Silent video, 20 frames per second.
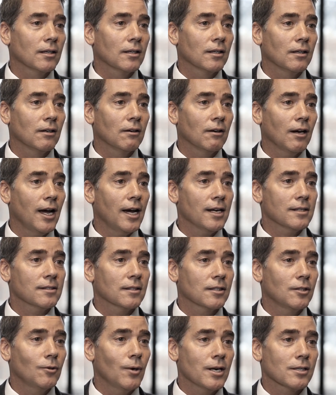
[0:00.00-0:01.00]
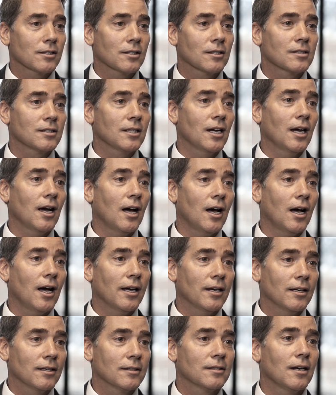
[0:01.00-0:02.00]
Ask the question, say
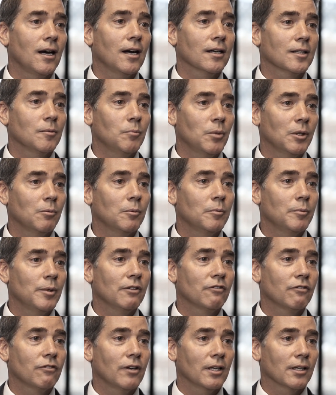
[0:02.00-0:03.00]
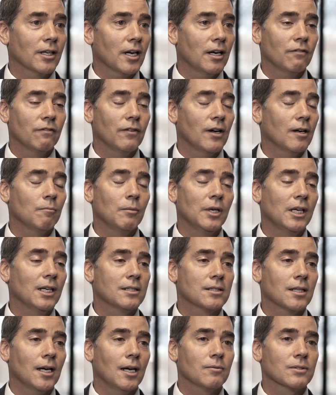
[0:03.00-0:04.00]
hi, talk to people, be friendly. I've found many
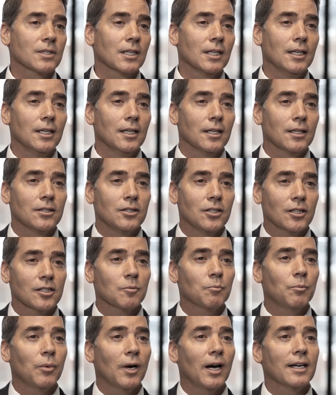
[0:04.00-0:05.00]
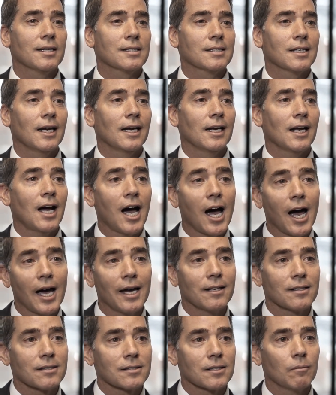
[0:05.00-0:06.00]
times just by saying
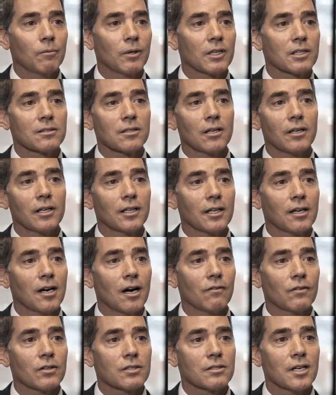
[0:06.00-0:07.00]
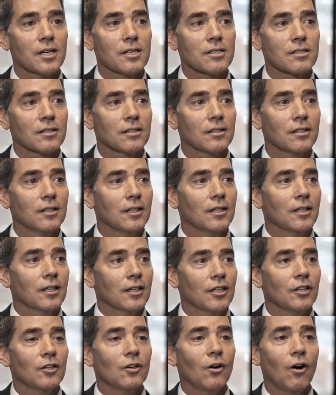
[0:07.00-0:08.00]
hi to someone and starting a conversation,
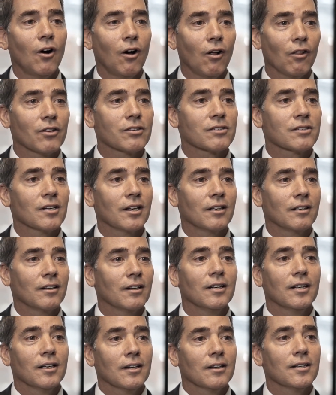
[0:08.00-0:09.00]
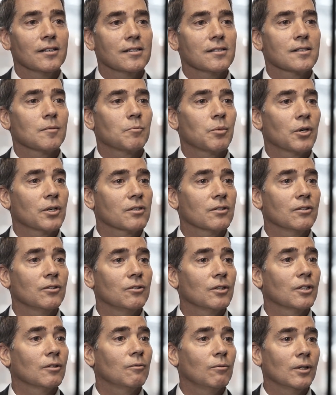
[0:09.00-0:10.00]
all of a sudden, this is a person
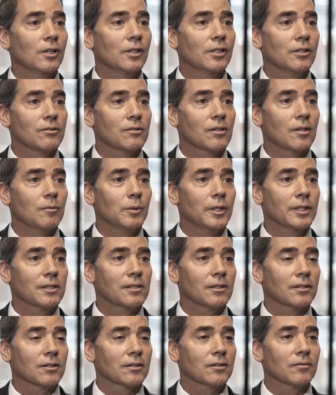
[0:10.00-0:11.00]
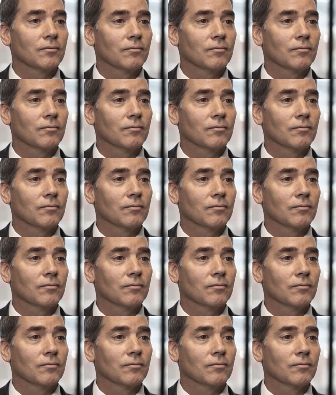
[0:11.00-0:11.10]
who could really use our business.